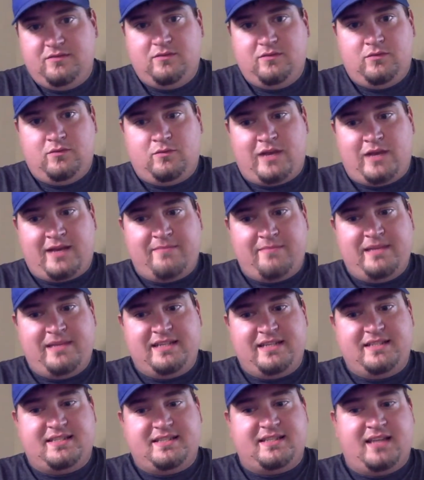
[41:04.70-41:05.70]

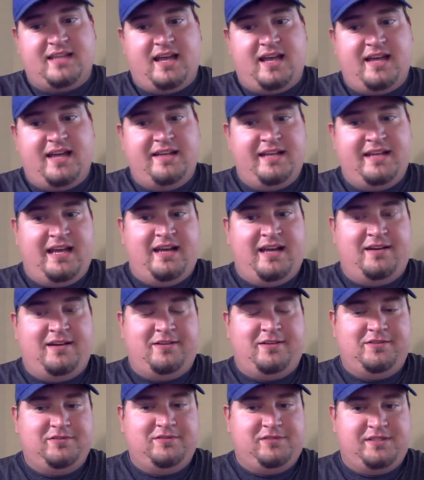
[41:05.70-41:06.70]
recommended slot.
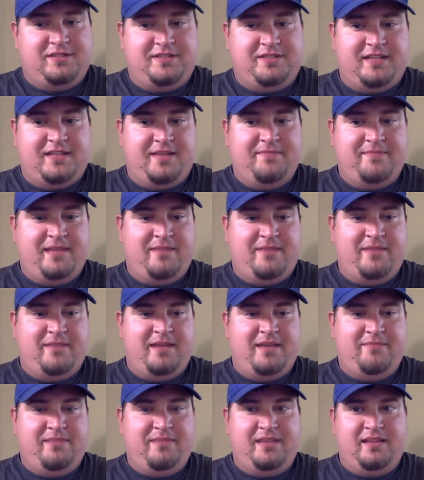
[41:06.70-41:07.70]
Now, to some, that
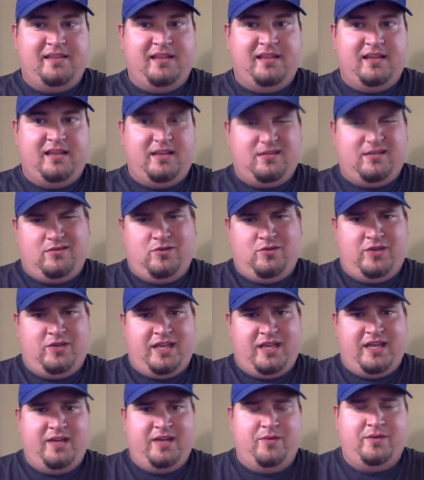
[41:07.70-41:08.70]
might be like,
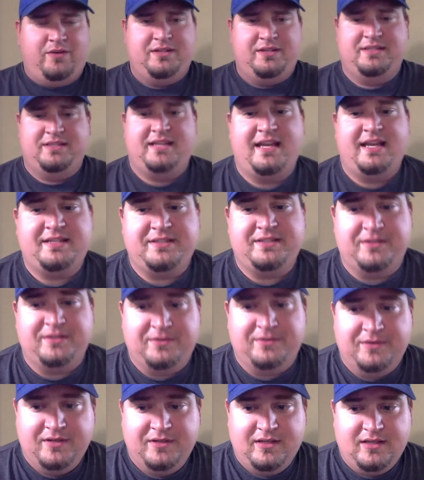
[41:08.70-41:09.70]
okay, what does that do?
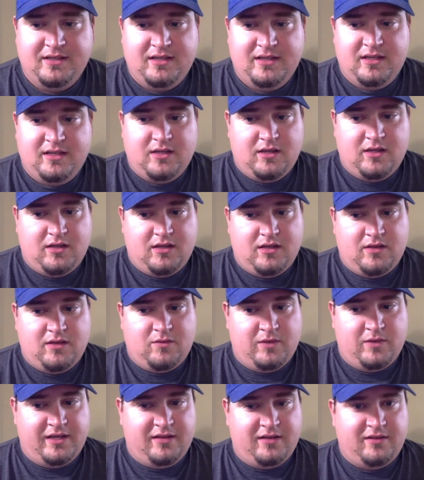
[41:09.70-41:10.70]

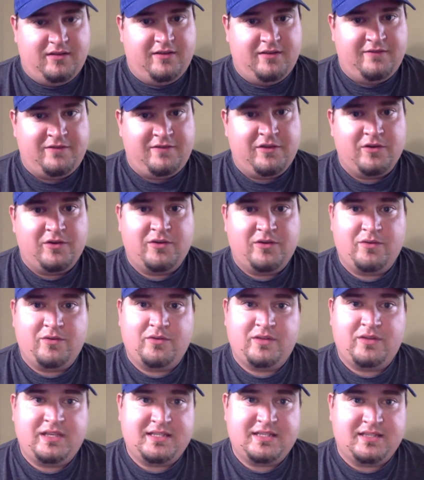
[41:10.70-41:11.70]
Well, if you're
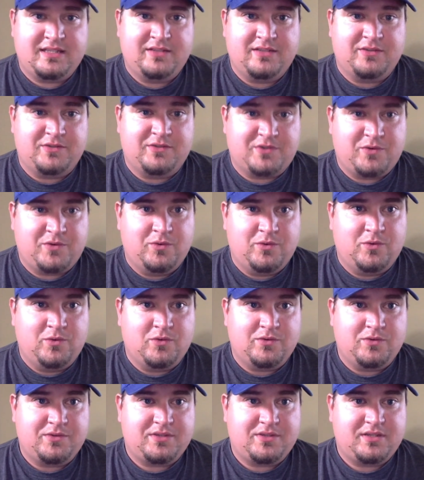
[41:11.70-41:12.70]
these little
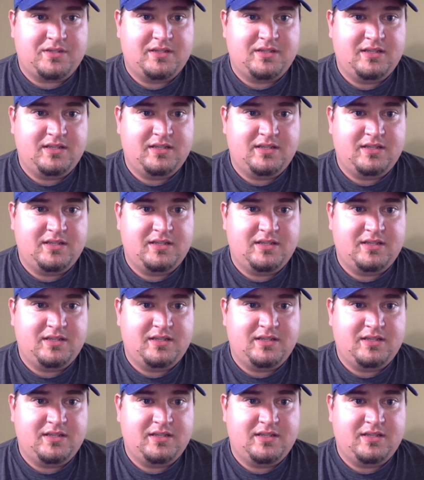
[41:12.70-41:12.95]
schools,